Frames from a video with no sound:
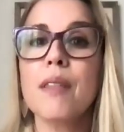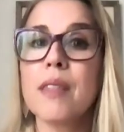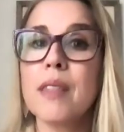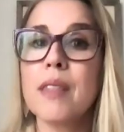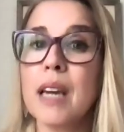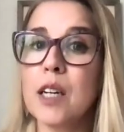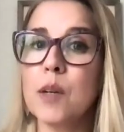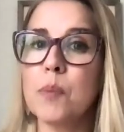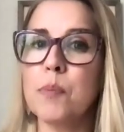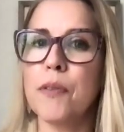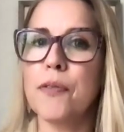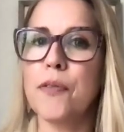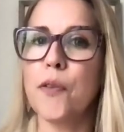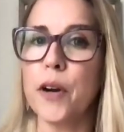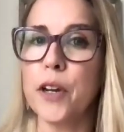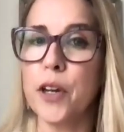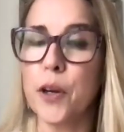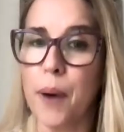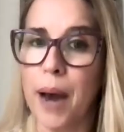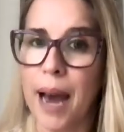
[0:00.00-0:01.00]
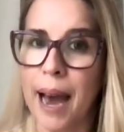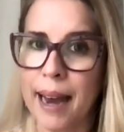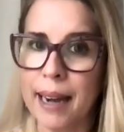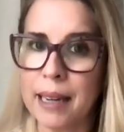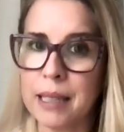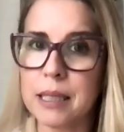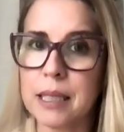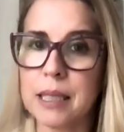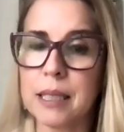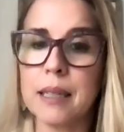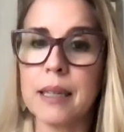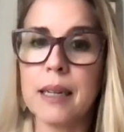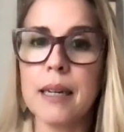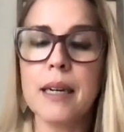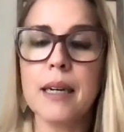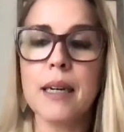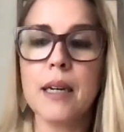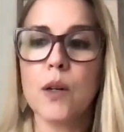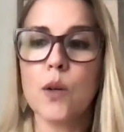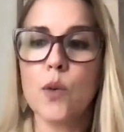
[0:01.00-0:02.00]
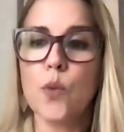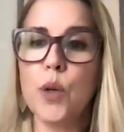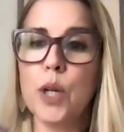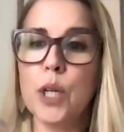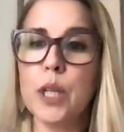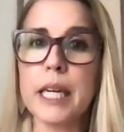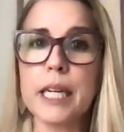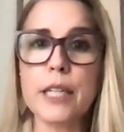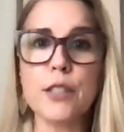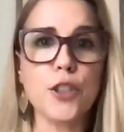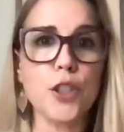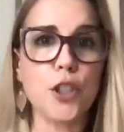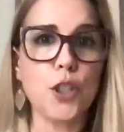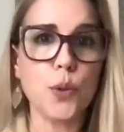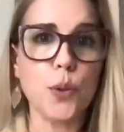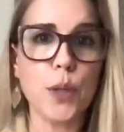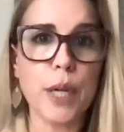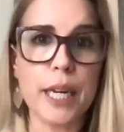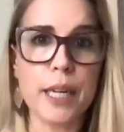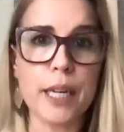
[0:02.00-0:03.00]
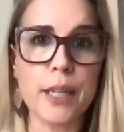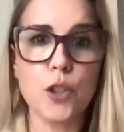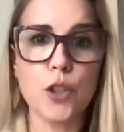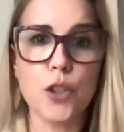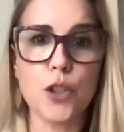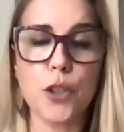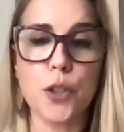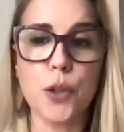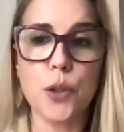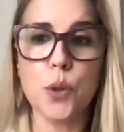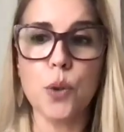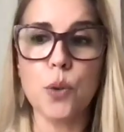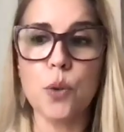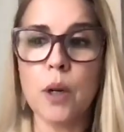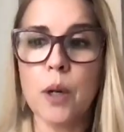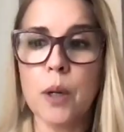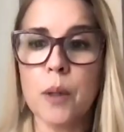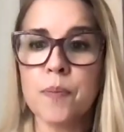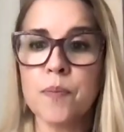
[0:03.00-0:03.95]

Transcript: think before you act, really tune in to